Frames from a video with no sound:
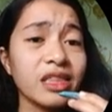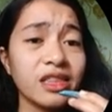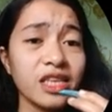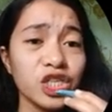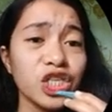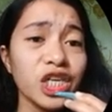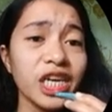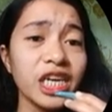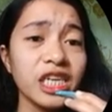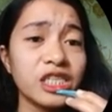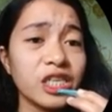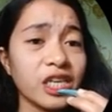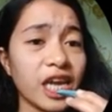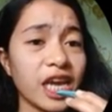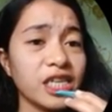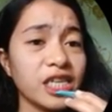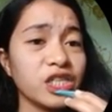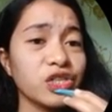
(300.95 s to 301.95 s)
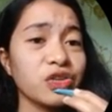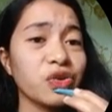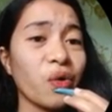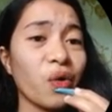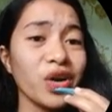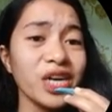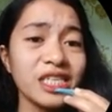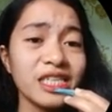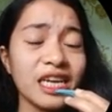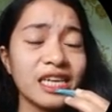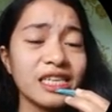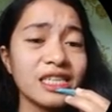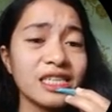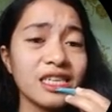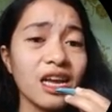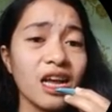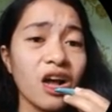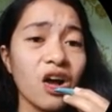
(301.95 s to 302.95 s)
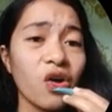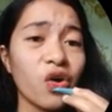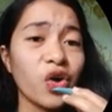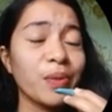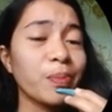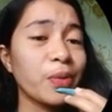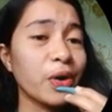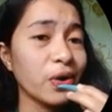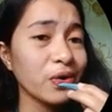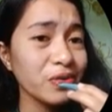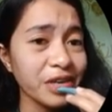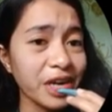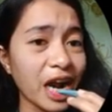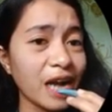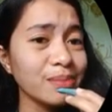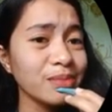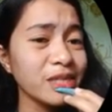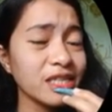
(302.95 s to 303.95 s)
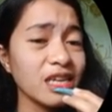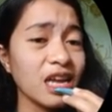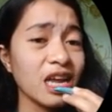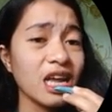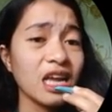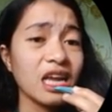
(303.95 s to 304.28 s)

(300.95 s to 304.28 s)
teacher education courses or programs,